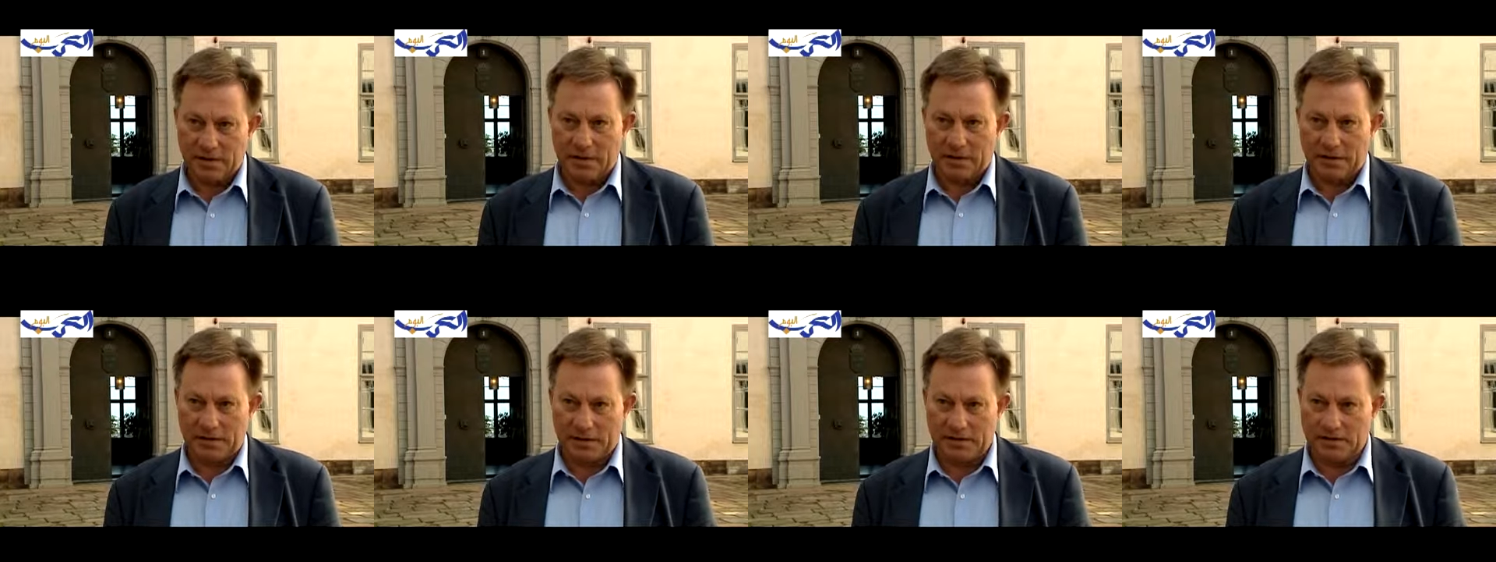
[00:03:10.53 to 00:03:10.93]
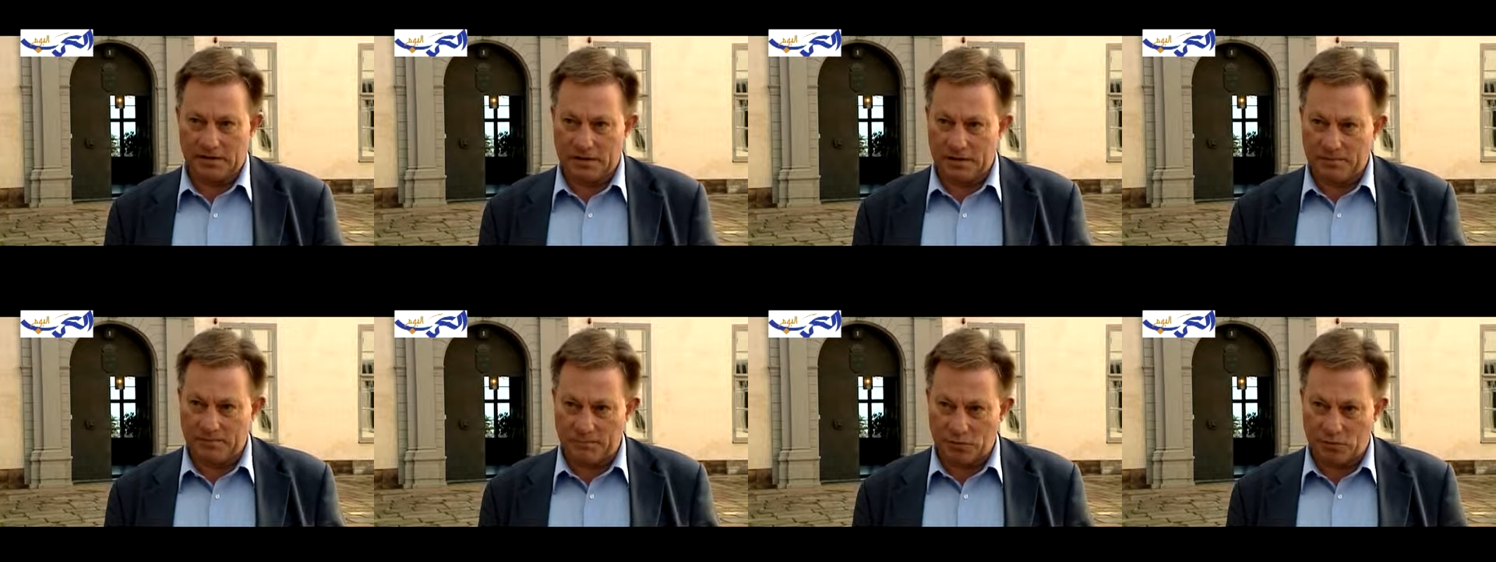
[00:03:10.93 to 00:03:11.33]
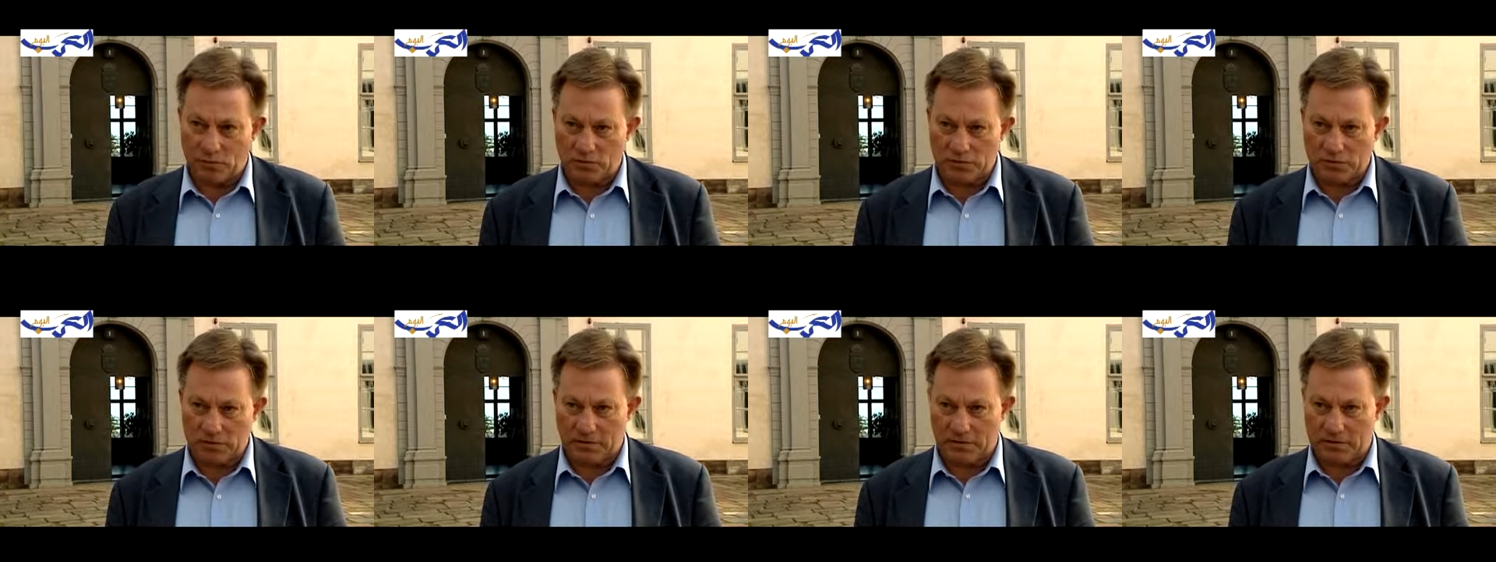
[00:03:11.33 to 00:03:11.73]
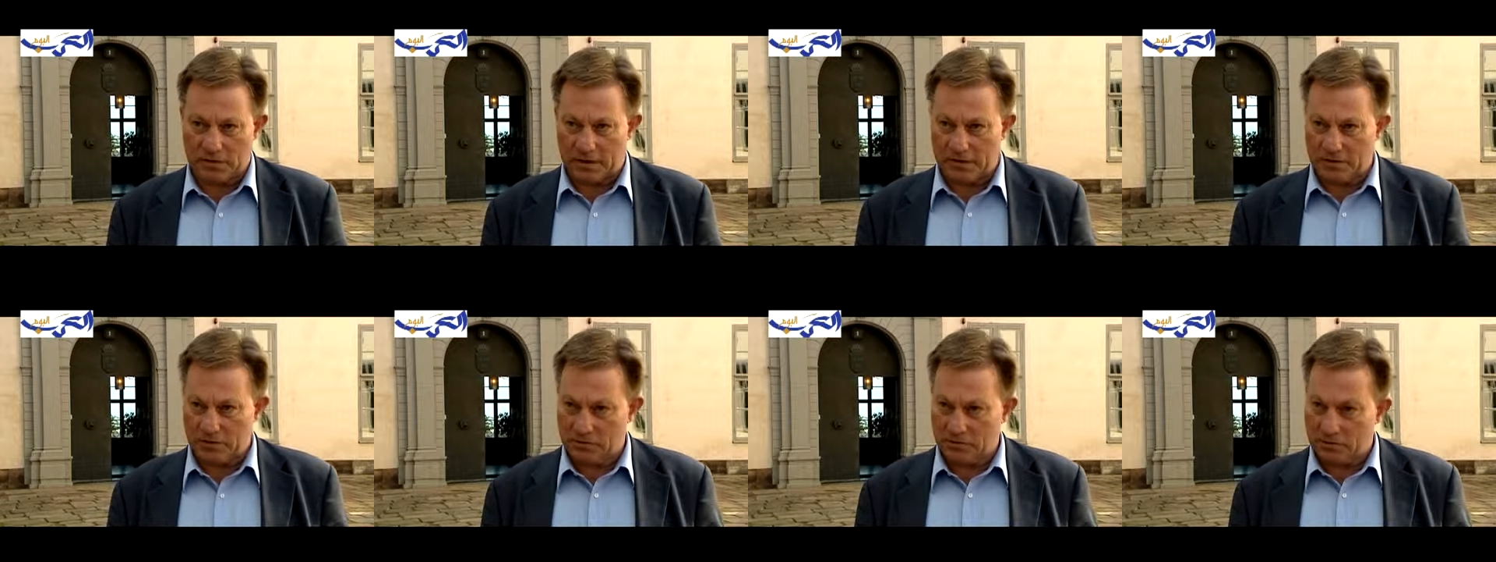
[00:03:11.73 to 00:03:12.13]
And it's important
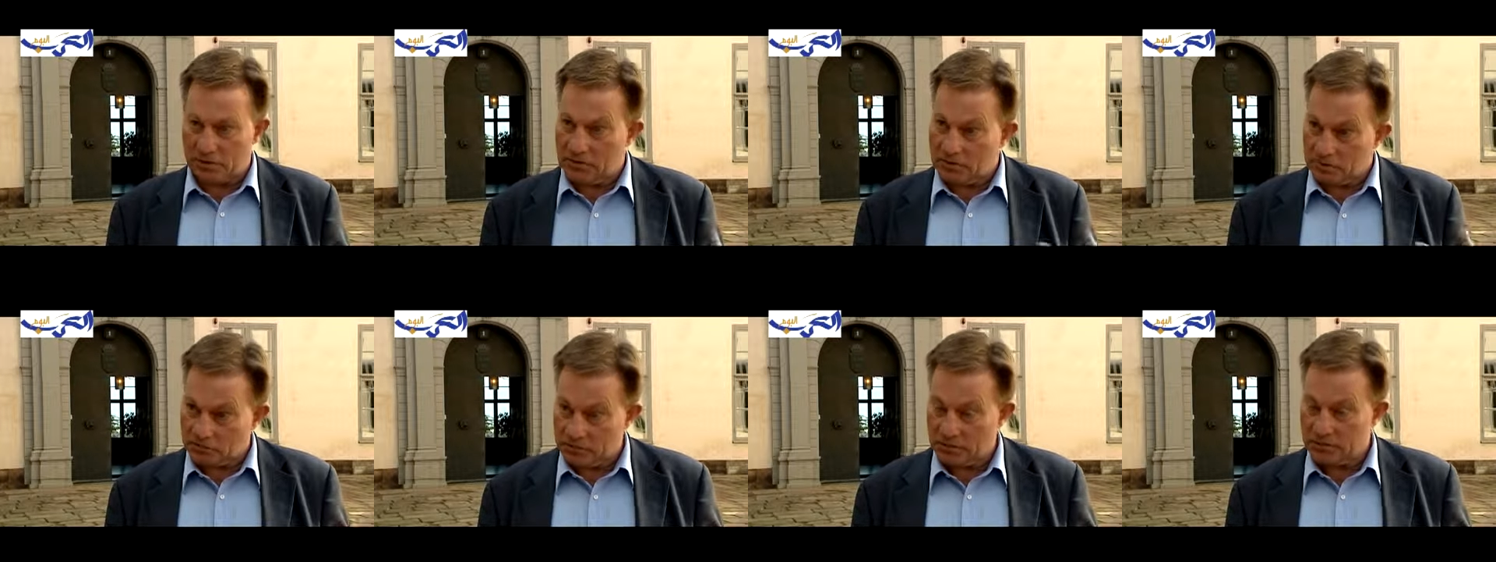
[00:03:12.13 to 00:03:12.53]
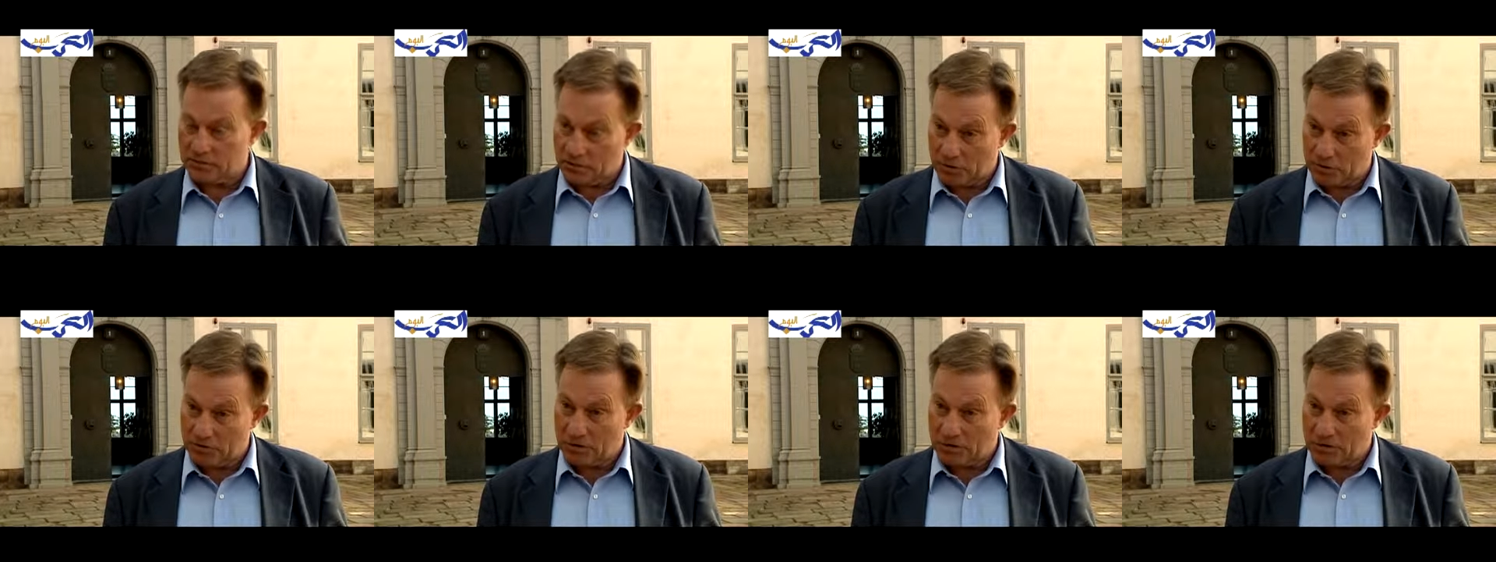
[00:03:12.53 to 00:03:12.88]
that you do